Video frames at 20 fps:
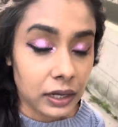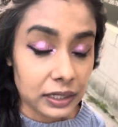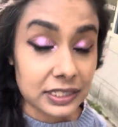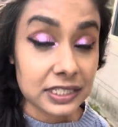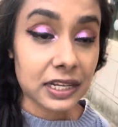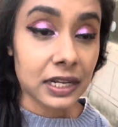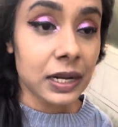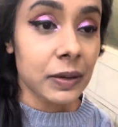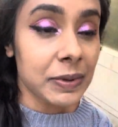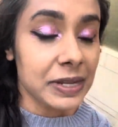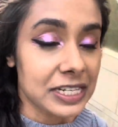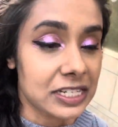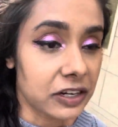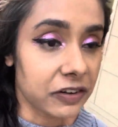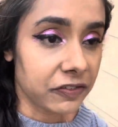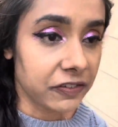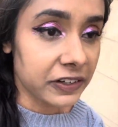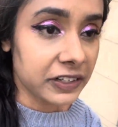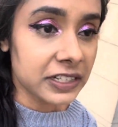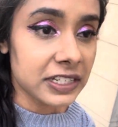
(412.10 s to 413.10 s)
gonna be
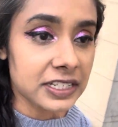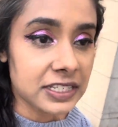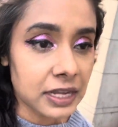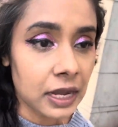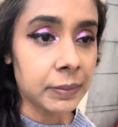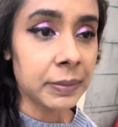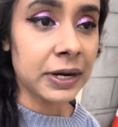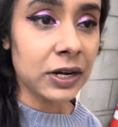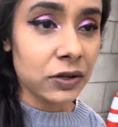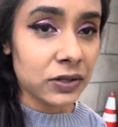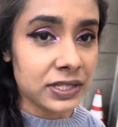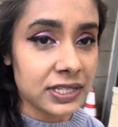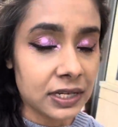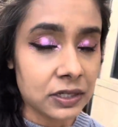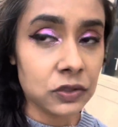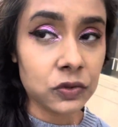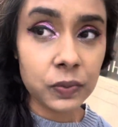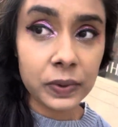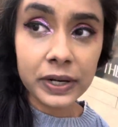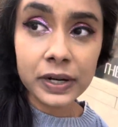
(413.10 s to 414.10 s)
different this time. I know it
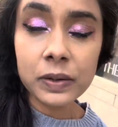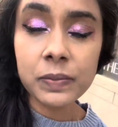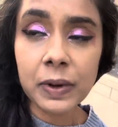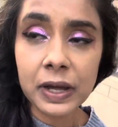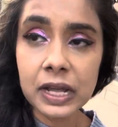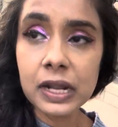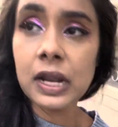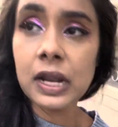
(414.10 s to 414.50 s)
sounds weird, but